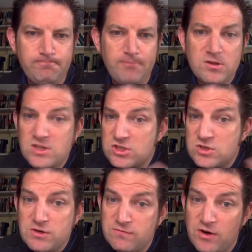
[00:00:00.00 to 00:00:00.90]
So that's a
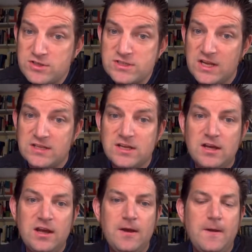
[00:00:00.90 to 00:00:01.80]
question for us, isn't it?
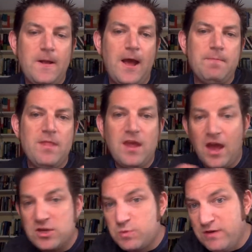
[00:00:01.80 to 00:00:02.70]

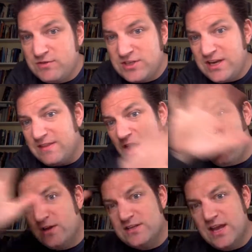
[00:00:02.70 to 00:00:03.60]
As we've seen that
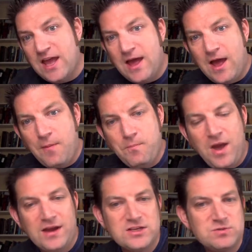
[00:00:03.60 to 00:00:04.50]
idea
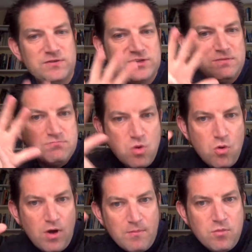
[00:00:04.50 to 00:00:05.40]
unpacked, as we've seen
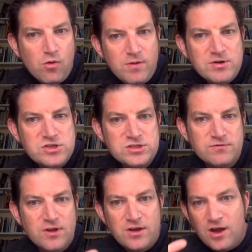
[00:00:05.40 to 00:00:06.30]
more and more images
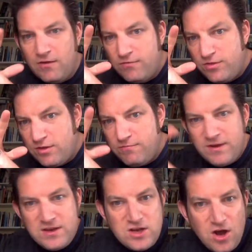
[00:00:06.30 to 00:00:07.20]
of the
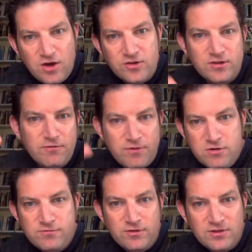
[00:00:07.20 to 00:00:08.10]
vineyard and the
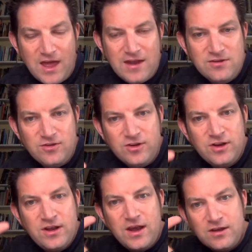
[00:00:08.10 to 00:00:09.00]
fruitful land
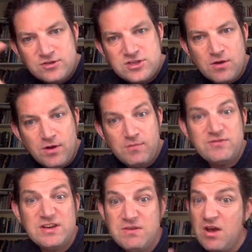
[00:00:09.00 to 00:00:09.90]
and so on, and
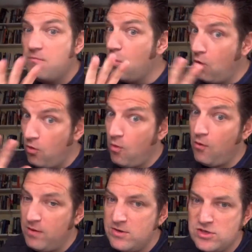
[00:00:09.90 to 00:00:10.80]
we've seen more and
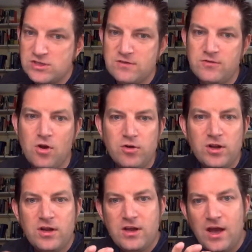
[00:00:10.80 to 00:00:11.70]
more images of God
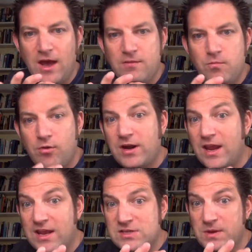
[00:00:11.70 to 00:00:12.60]

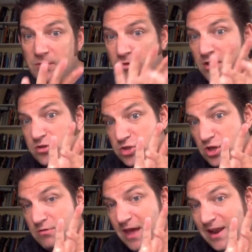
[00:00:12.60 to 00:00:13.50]
bringing his people
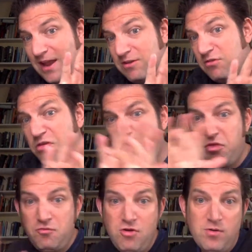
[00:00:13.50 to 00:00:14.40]
to that land
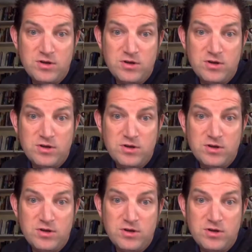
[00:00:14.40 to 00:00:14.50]
through a